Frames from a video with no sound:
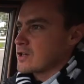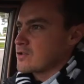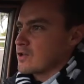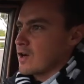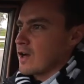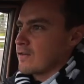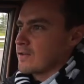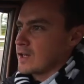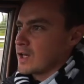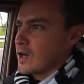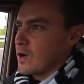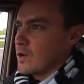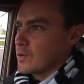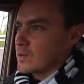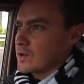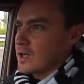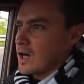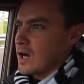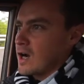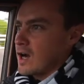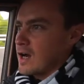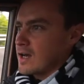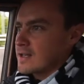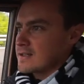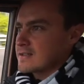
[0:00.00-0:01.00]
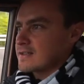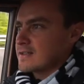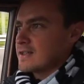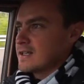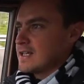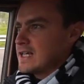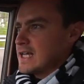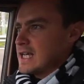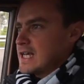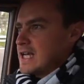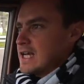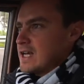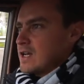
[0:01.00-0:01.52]
driving old cars,
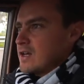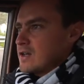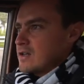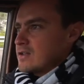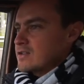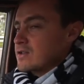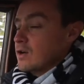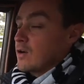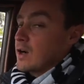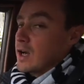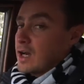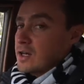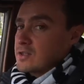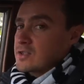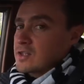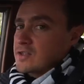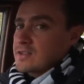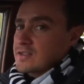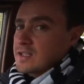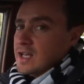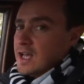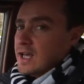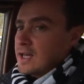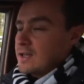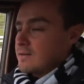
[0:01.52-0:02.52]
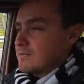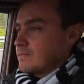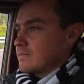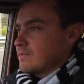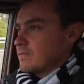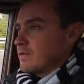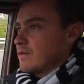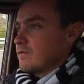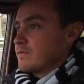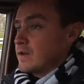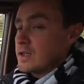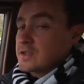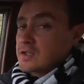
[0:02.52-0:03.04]
sorry, I should say
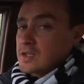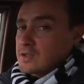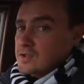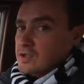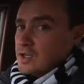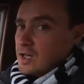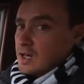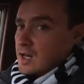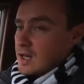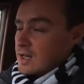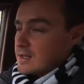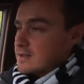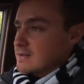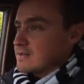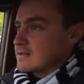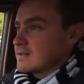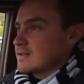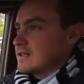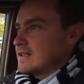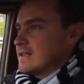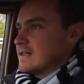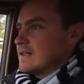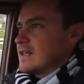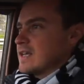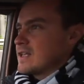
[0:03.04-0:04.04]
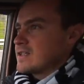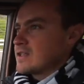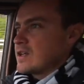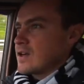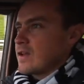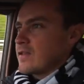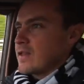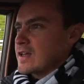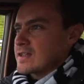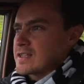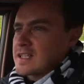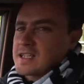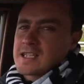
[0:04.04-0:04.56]
vintage cars, is you
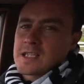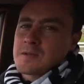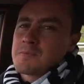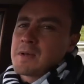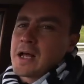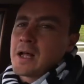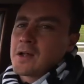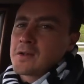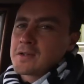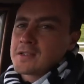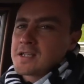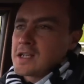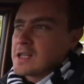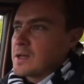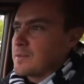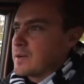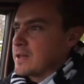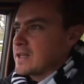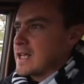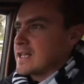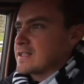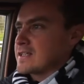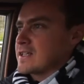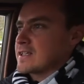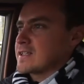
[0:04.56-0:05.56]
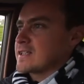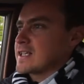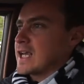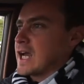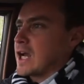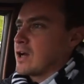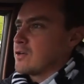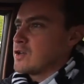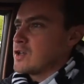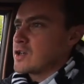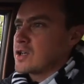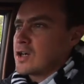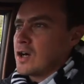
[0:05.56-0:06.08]
know there's a smell to them and there's a
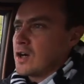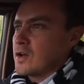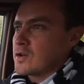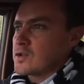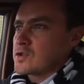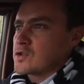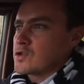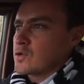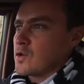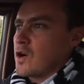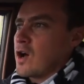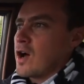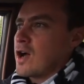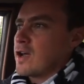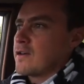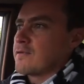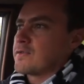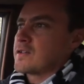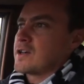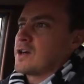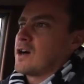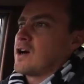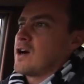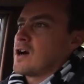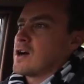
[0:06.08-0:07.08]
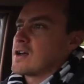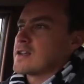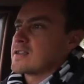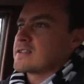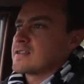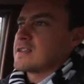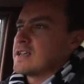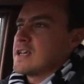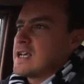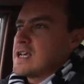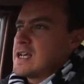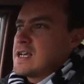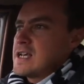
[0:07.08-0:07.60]
sound. You can't drive
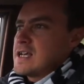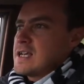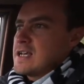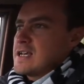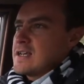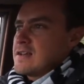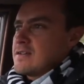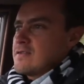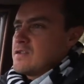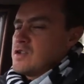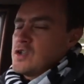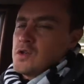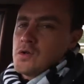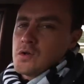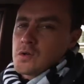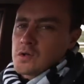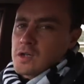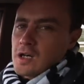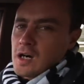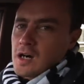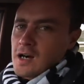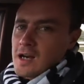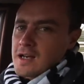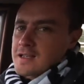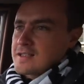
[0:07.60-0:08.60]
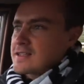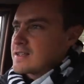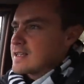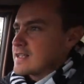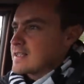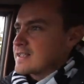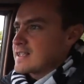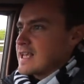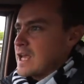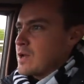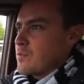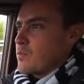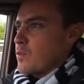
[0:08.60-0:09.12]
cars, new cars in the
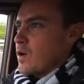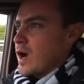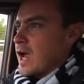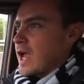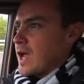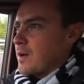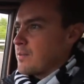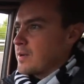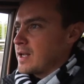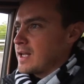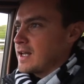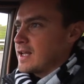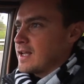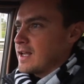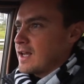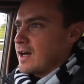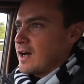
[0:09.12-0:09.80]
same way. I mean,